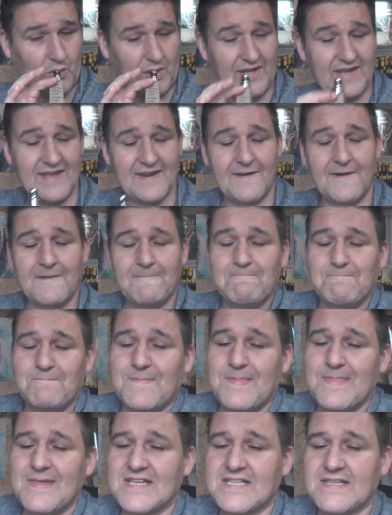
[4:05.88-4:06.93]
You know?
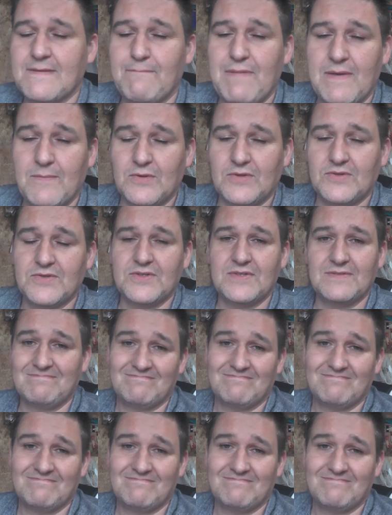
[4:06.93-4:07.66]
Just in people don't,